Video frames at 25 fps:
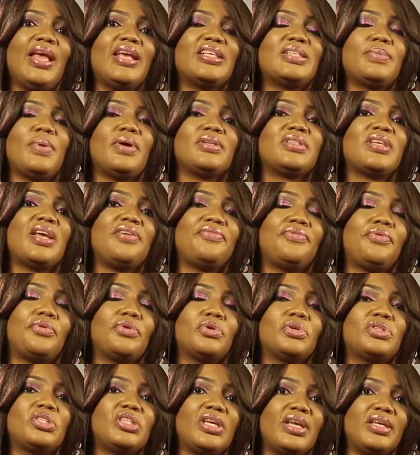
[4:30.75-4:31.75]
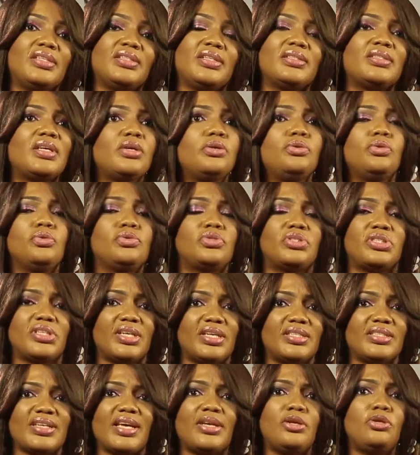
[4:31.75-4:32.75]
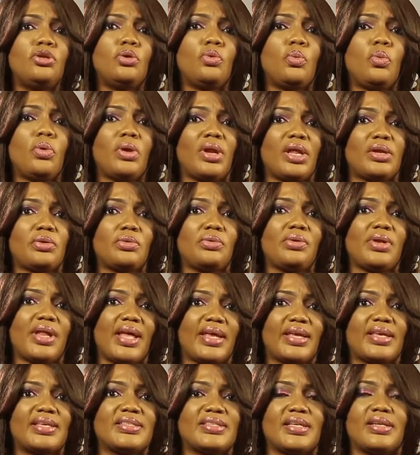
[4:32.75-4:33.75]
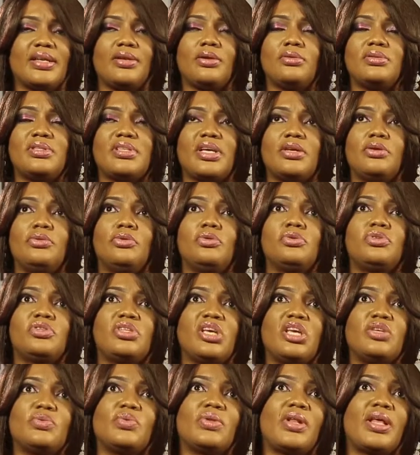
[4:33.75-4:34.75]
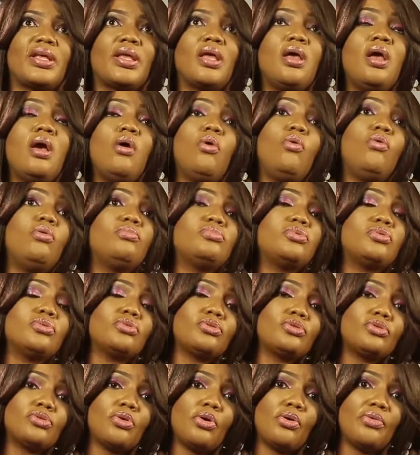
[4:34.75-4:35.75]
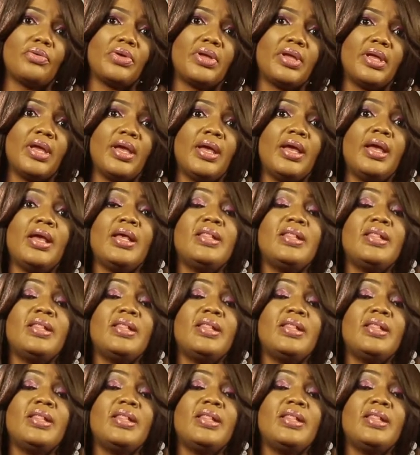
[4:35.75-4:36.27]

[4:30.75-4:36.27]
It's about time for your change. They tell you no change. And you know what I don't like is that they don't tell you no change. You're like, oh, I'm so sorry.